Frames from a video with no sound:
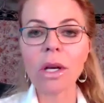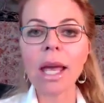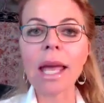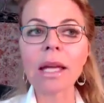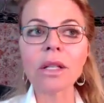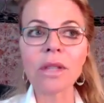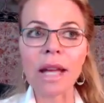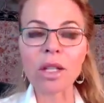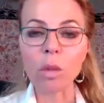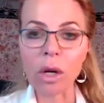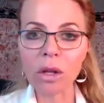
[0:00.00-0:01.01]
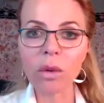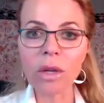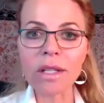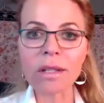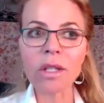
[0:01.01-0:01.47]
And that's one of the
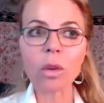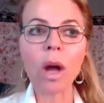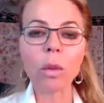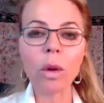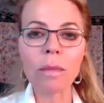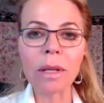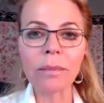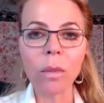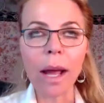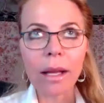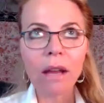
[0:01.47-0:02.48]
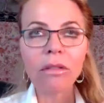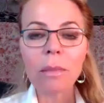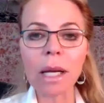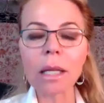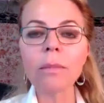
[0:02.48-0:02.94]
reasons why
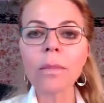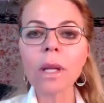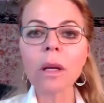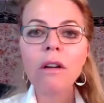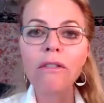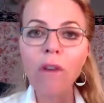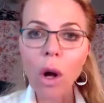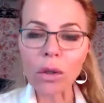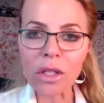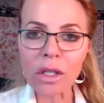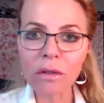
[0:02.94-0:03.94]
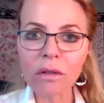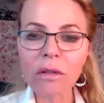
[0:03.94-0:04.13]
everybody falls,